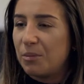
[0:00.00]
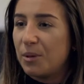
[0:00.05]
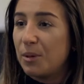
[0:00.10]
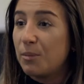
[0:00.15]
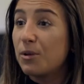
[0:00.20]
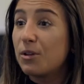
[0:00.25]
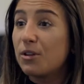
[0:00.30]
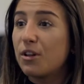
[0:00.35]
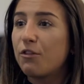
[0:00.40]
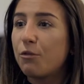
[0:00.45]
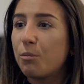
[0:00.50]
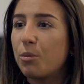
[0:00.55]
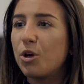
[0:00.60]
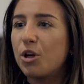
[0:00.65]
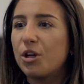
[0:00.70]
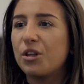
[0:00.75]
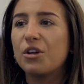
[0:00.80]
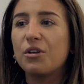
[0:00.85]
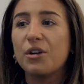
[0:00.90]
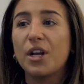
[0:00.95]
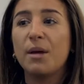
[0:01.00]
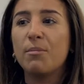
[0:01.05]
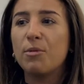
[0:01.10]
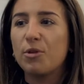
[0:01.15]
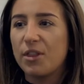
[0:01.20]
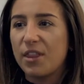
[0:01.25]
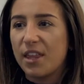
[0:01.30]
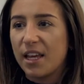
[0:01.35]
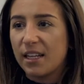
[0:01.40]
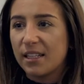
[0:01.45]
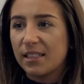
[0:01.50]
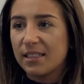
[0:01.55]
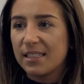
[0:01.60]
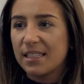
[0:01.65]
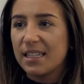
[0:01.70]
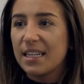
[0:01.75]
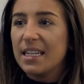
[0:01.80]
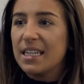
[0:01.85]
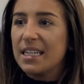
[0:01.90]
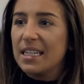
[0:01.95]
People love putting their name on things.
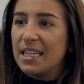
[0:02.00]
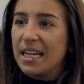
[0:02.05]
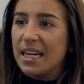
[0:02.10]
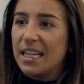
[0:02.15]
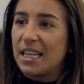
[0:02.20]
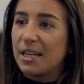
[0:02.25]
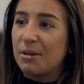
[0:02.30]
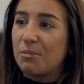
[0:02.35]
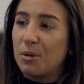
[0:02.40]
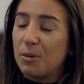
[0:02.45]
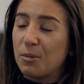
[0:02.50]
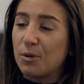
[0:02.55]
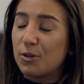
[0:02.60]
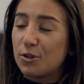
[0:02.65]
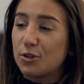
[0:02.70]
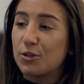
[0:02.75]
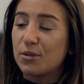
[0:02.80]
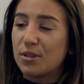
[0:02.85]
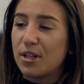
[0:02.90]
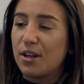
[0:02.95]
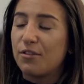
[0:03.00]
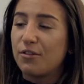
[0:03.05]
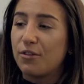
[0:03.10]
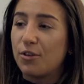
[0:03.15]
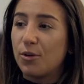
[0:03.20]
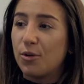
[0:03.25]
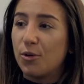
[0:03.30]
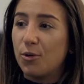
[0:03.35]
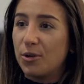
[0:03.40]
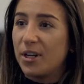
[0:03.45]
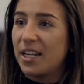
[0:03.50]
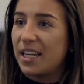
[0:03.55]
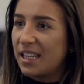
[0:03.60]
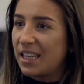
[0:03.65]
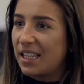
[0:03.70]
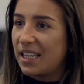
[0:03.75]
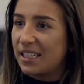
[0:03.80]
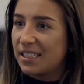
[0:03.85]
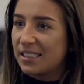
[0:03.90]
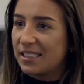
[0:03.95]
I think people also love owning
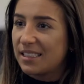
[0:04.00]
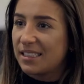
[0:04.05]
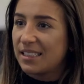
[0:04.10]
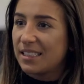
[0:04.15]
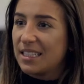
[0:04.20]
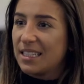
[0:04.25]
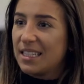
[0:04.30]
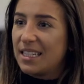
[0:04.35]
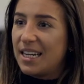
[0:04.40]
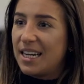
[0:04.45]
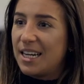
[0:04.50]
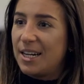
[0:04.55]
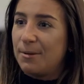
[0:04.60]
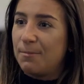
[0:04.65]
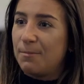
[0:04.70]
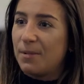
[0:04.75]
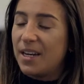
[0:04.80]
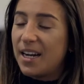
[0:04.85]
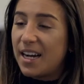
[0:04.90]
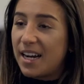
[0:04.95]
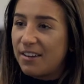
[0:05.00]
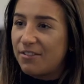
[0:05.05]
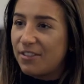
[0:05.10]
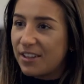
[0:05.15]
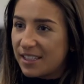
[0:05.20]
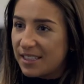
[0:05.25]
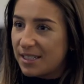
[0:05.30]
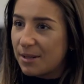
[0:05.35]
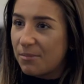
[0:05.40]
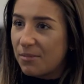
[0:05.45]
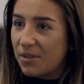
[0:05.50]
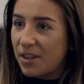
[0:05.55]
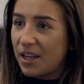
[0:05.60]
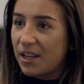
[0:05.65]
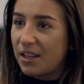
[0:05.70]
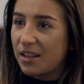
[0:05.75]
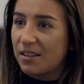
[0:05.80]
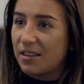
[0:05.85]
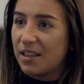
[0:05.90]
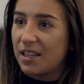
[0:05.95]
things, and having
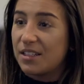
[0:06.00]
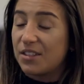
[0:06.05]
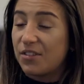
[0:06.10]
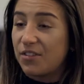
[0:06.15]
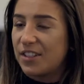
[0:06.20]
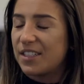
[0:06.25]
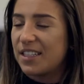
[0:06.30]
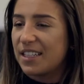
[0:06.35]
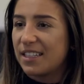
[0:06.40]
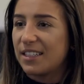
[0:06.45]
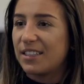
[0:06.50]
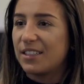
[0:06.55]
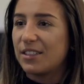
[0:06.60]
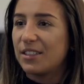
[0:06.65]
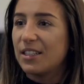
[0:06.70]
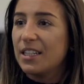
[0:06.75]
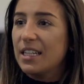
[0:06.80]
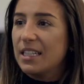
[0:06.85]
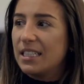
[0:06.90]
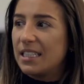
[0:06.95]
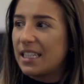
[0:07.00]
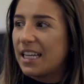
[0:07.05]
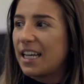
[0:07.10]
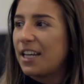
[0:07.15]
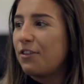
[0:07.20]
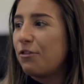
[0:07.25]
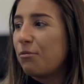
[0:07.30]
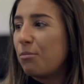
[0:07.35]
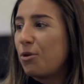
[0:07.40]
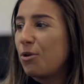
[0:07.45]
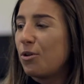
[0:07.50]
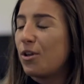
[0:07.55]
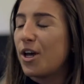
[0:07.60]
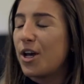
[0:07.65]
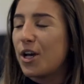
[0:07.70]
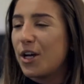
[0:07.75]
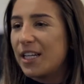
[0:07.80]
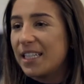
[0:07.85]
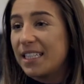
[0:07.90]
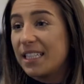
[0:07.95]
something that is physical to kind of pull
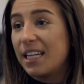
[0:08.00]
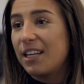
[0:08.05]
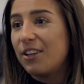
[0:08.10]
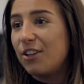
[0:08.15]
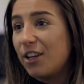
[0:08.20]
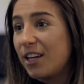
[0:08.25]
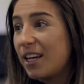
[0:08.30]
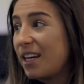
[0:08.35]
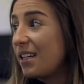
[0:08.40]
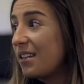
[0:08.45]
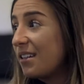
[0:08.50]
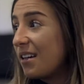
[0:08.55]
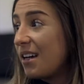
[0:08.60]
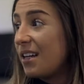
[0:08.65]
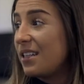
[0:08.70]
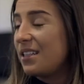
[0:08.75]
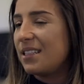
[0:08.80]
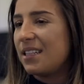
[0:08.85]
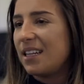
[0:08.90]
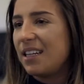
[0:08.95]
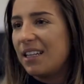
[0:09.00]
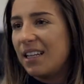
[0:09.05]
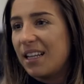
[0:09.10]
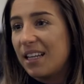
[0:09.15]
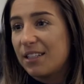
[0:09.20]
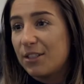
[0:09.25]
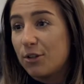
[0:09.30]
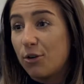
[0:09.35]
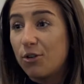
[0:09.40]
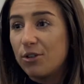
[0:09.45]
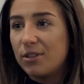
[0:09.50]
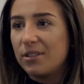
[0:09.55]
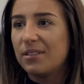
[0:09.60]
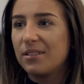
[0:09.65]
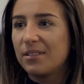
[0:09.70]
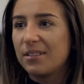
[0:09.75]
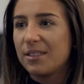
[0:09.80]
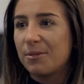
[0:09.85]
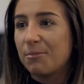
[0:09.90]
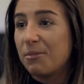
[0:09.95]
out and say, look, I designed this
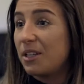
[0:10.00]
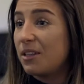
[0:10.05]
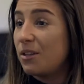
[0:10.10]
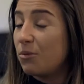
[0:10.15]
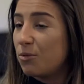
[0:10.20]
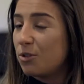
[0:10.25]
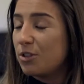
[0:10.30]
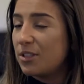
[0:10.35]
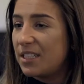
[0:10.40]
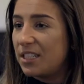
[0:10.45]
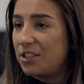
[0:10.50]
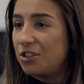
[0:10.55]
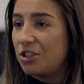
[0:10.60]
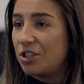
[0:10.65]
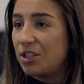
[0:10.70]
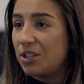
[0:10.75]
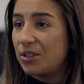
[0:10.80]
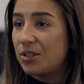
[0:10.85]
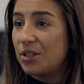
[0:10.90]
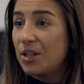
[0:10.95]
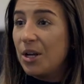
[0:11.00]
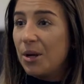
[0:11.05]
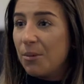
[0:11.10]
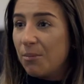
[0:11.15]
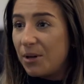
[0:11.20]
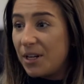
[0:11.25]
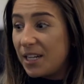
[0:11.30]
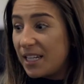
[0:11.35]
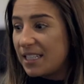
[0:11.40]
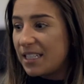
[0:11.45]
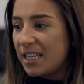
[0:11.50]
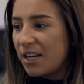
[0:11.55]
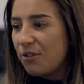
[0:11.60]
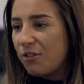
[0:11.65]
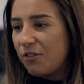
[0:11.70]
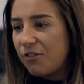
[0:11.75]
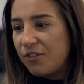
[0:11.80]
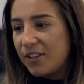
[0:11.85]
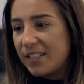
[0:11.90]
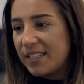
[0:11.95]
on something that was digital, but it is now
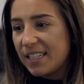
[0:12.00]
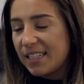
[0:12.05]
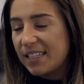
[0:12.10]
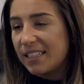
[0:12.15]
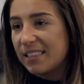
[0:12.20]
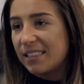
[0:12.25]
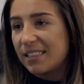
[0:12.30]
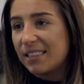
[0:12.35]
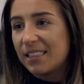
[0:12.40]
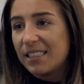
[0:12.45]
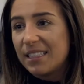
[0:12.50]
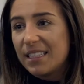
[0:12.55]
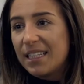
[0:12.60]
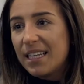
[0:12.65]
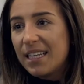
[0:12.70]
physical.